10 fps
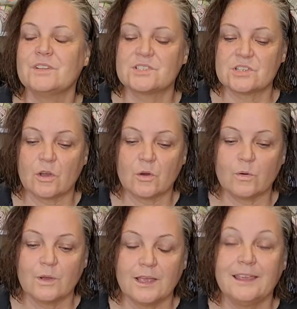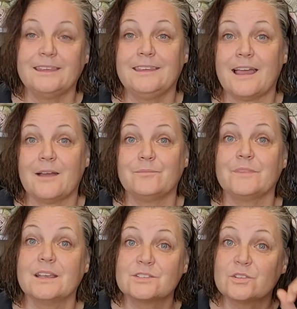So yeah.
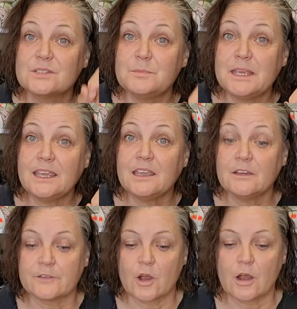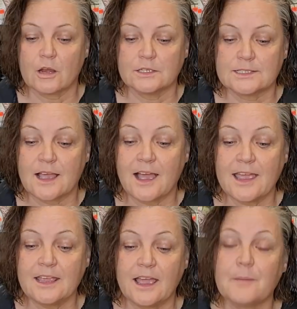So speaking of cards,
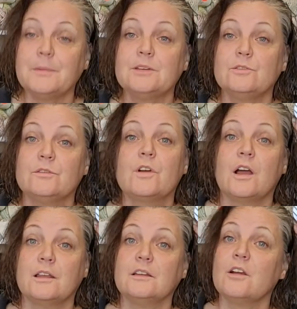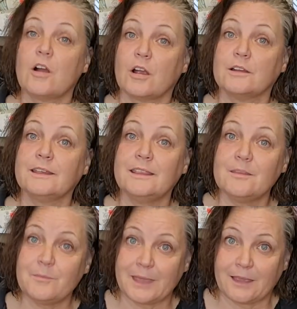I happen to have gotten a card in
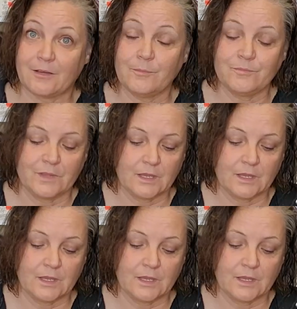the mail,